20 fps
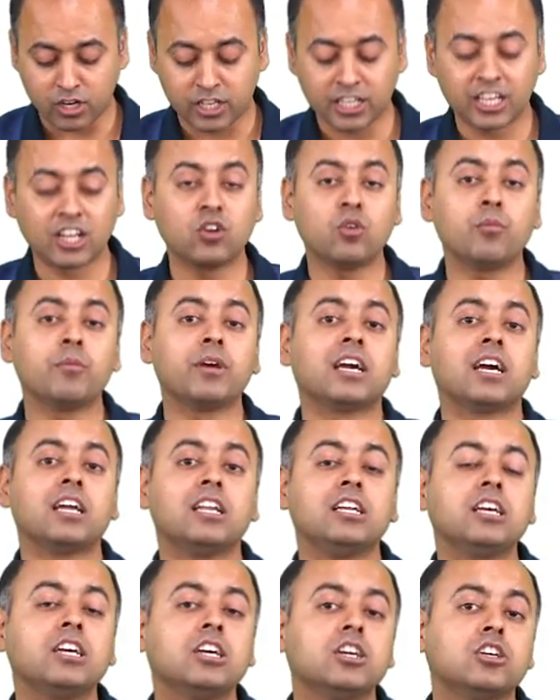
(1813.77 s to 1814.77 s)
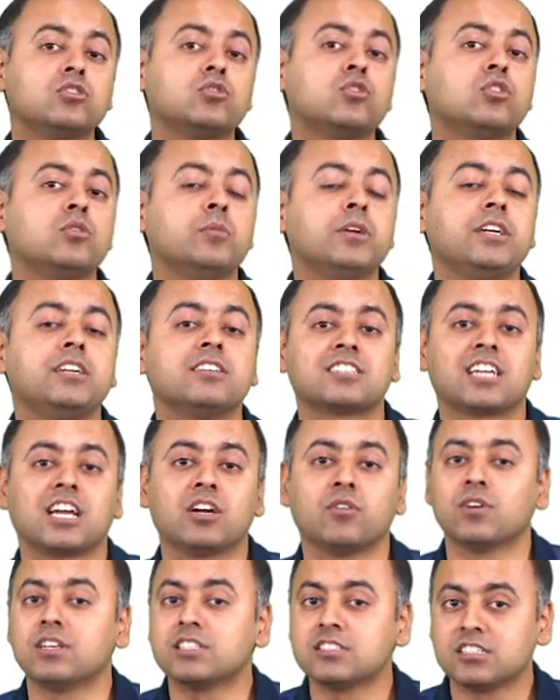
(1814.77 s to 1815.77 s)
organomegaly should be
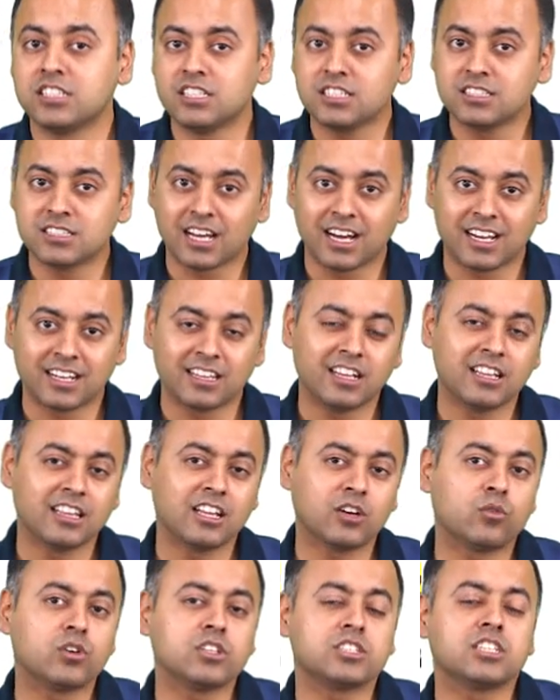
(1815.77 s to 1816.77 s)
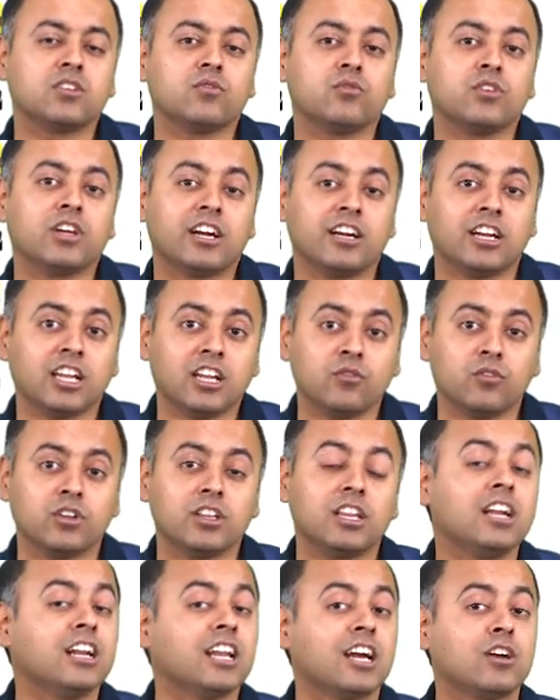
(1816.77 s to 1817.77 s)
described. Once these are there in the question, we are dealing
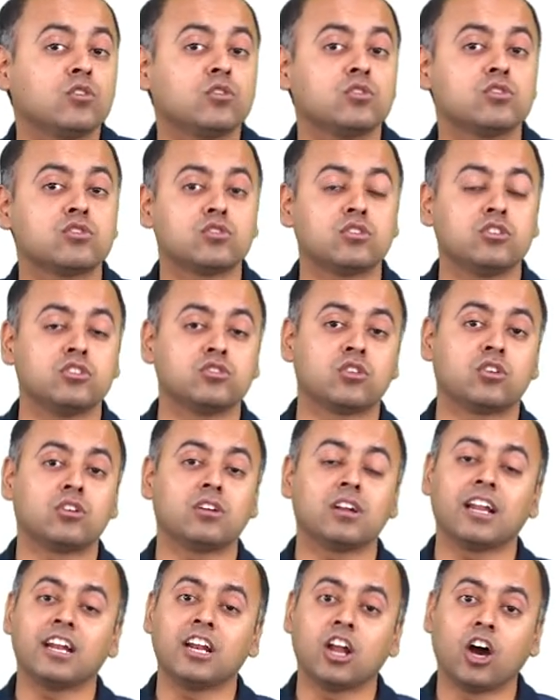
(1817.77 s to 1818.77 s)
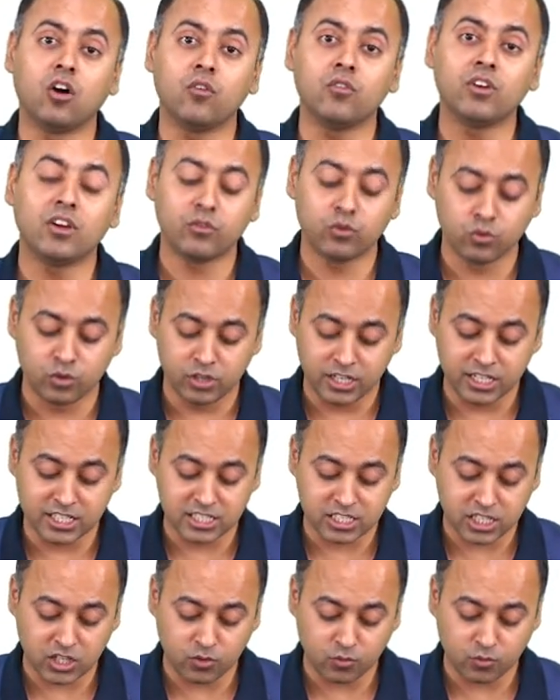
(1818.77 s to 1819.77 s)
with the glycogen storage disorder, and now we have to
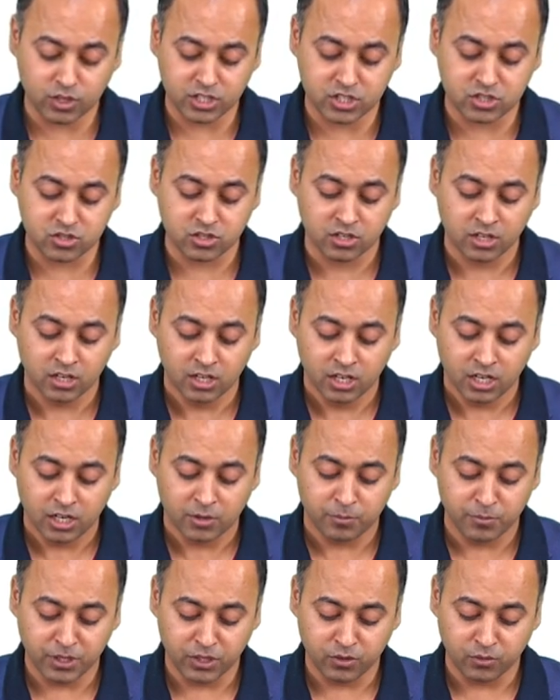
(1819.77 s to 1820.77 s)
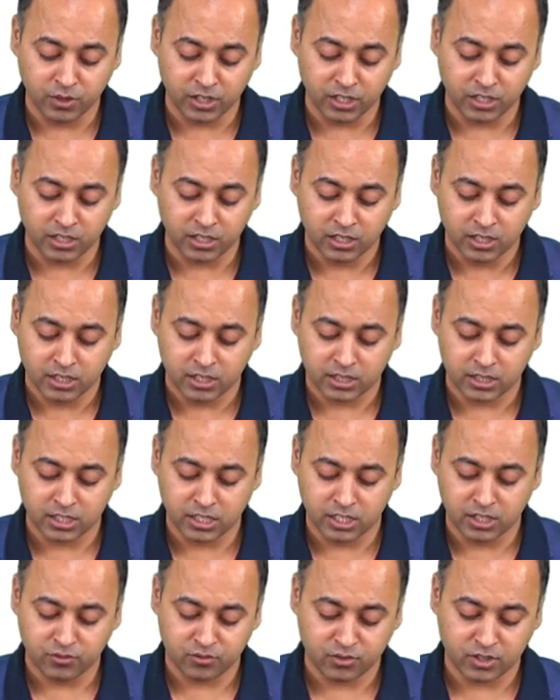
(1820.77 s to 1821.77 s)
distinguish between
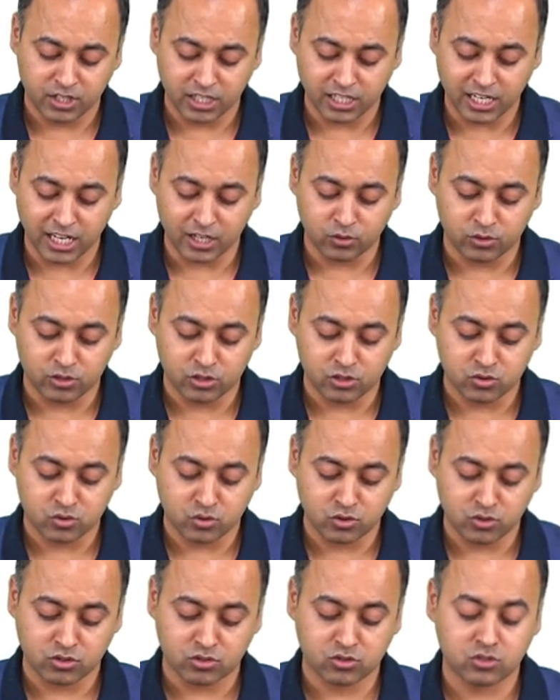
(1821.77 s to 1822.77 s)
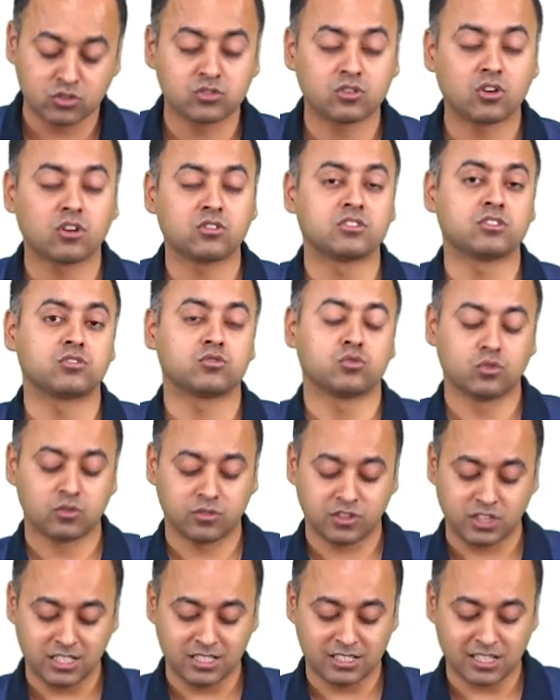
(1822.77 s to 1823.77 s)
the different glycogen storage disorders.
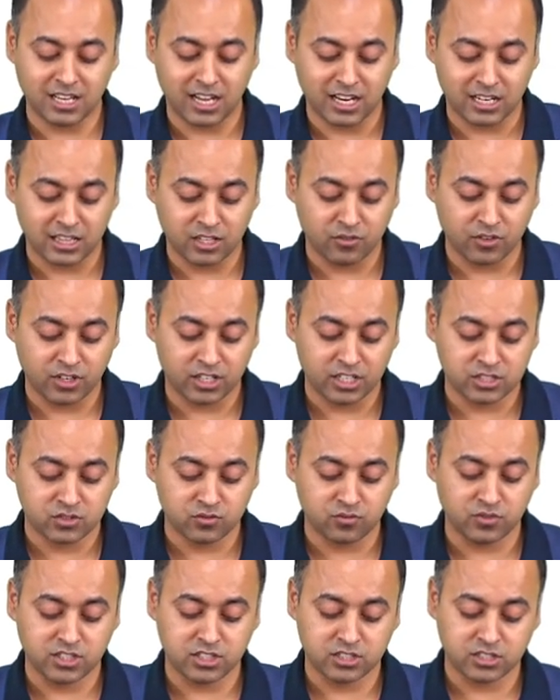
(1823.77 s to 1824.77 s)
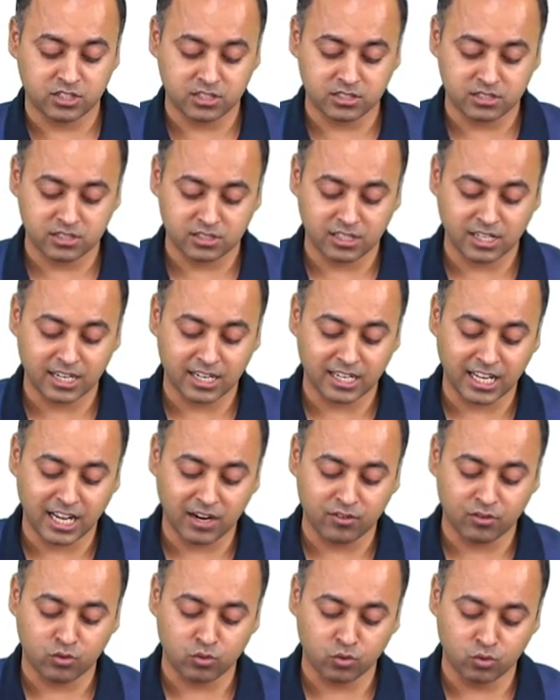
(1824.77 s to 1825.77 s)
So, these are the various features that
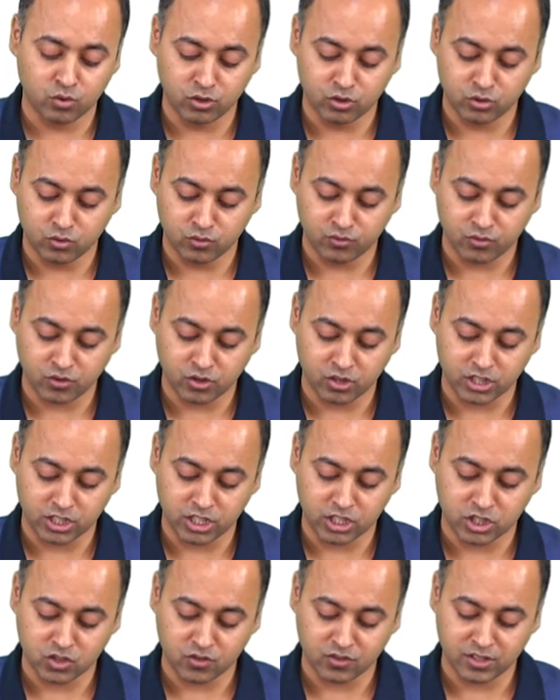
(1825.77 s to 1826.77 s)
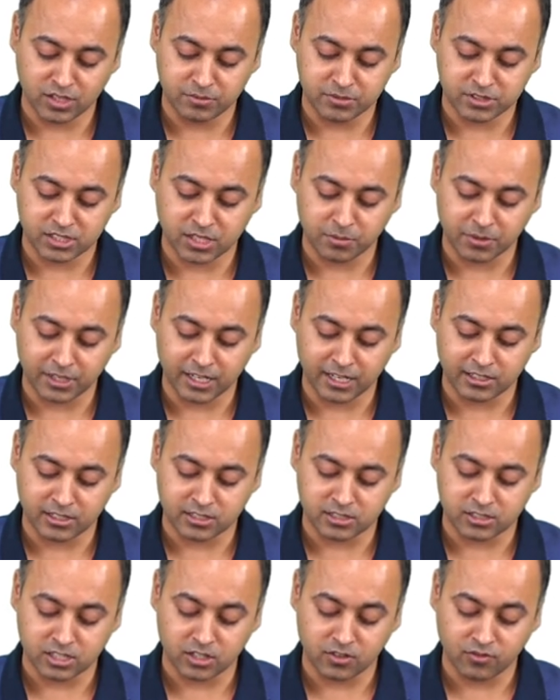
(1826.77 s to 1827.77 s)
I have told you for each of them, some
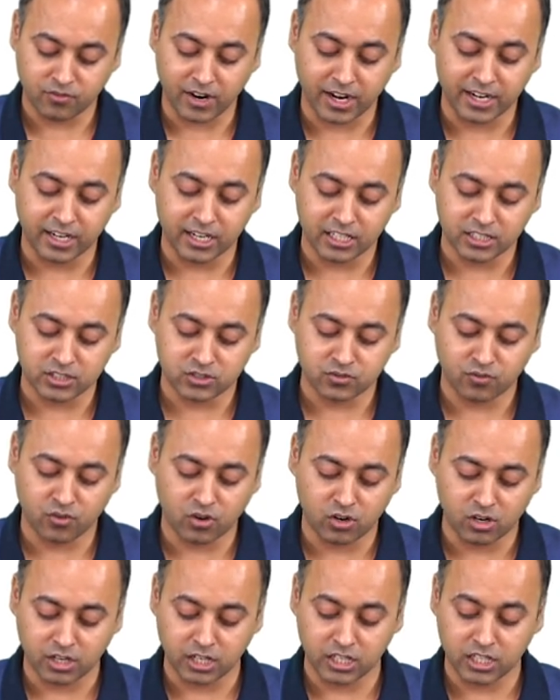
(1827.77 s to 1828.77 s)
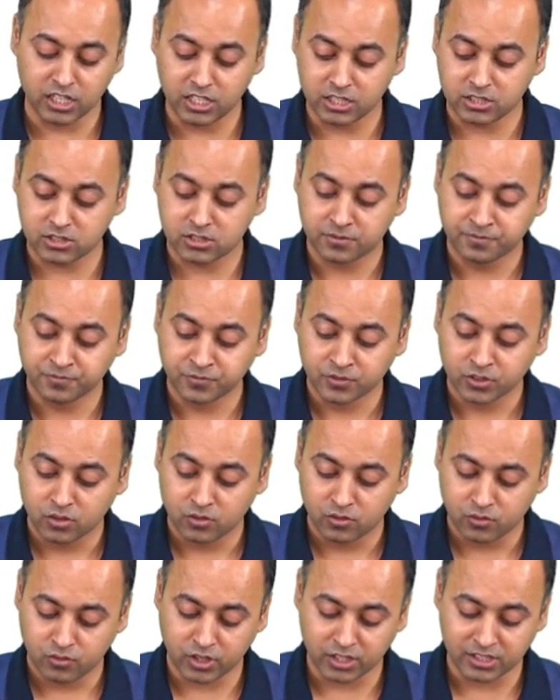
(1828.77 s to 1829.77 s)
characteristic findings for each.
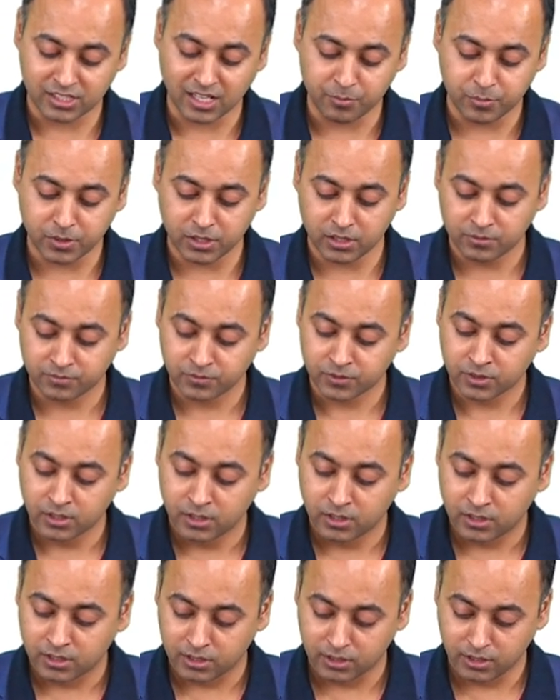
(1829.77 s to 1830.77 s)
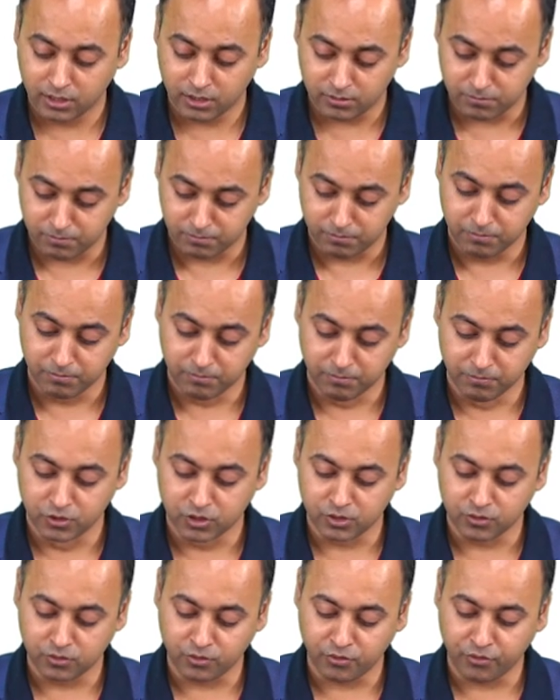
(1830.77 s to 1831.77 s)
For example, the
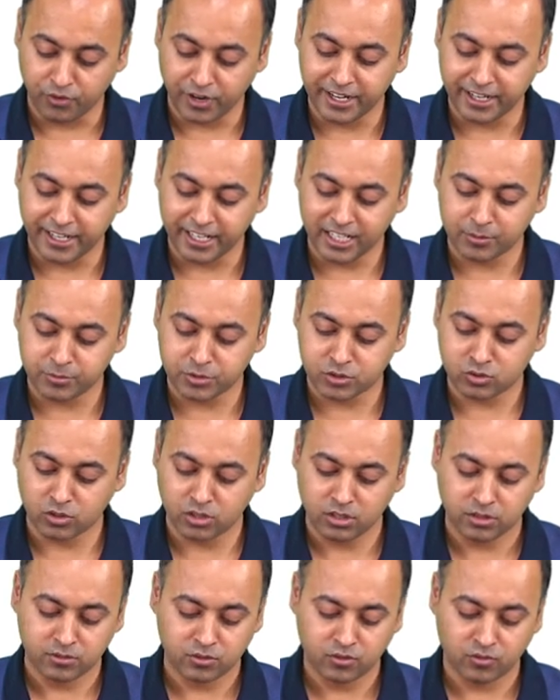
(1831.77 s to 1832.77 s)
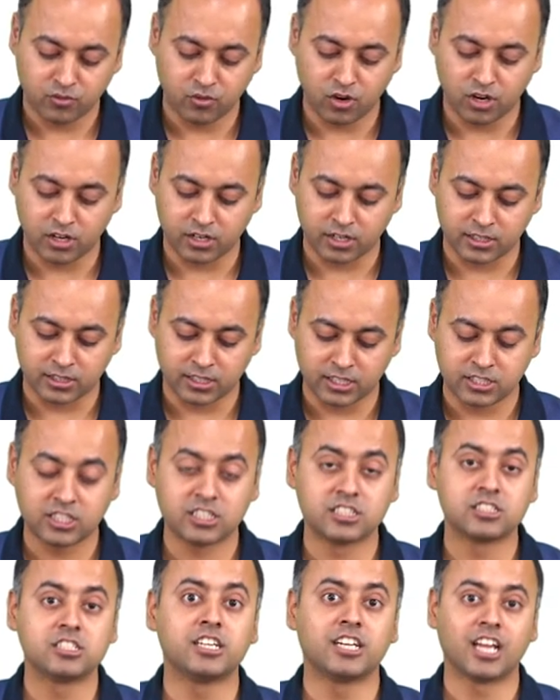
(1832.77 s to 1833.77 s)
fainting episode for the
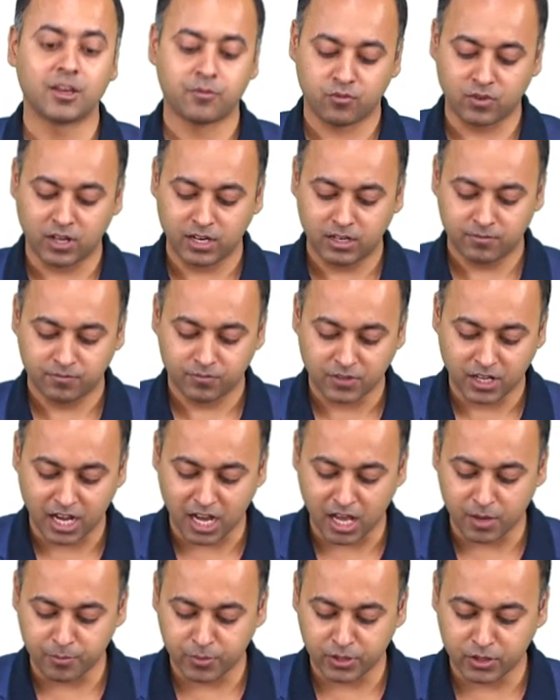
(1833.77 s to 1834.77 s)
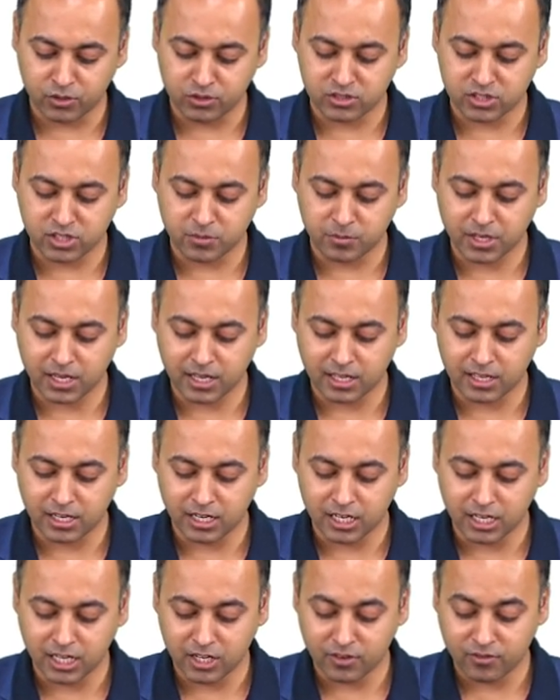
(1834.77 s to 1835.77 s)
GSD type 1, hyperuricemia,
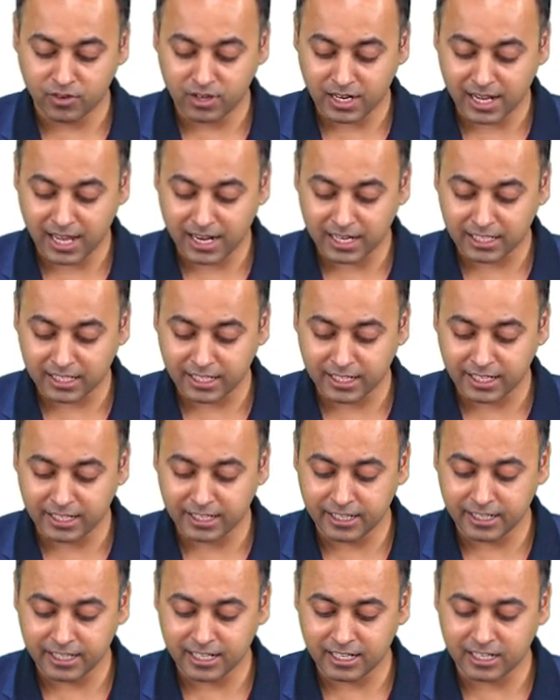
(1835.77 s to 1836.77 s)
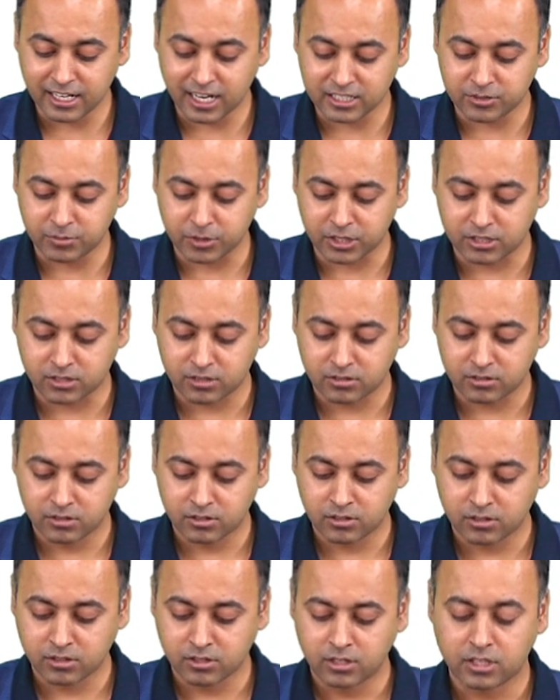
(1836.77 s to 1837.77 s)
liver and kidney enlargement
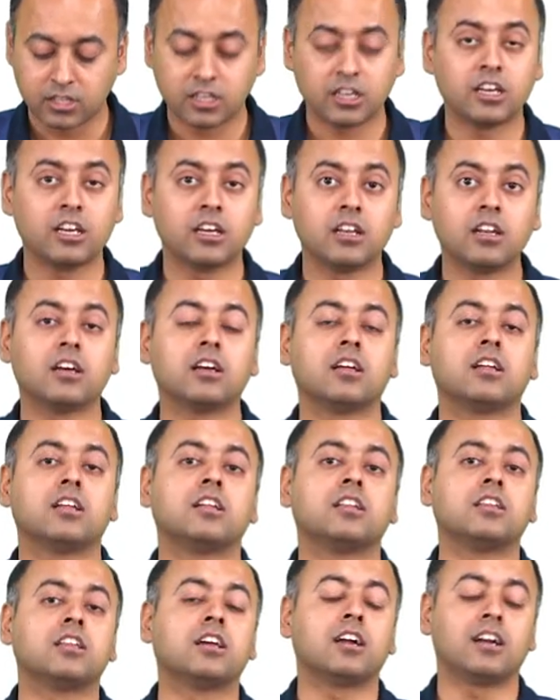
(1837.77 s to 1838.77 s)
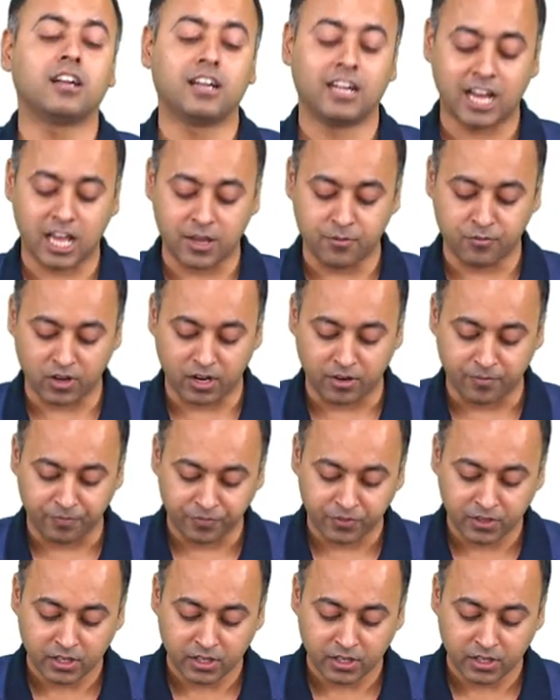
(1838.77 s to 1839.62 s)
in the type 1.